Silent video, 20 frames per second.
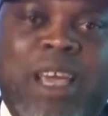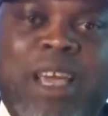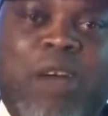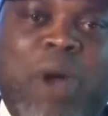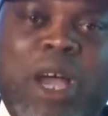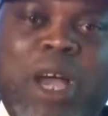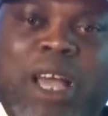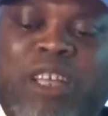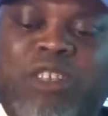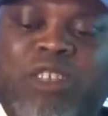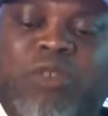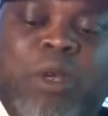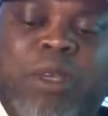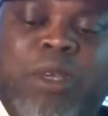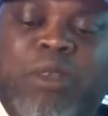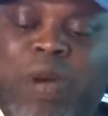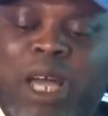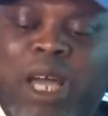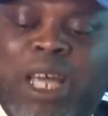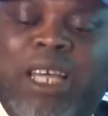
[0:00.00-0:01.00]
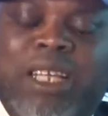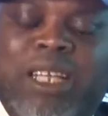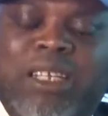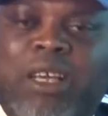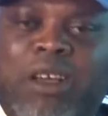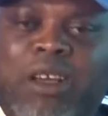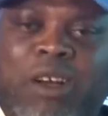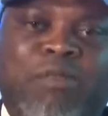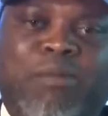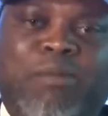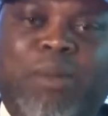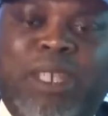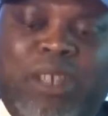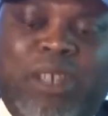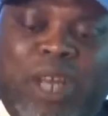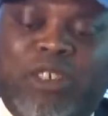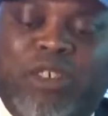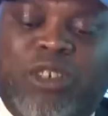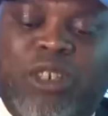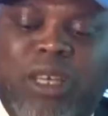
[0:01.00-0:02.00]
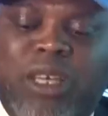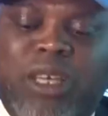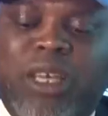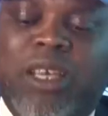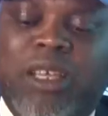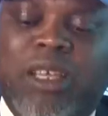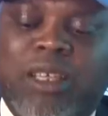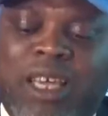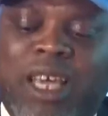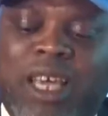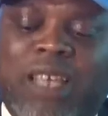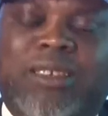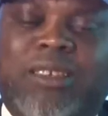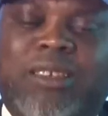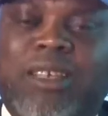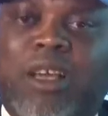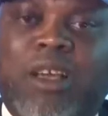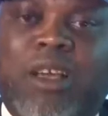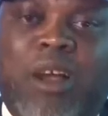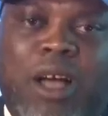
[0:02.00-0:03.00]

Why can't the government actually get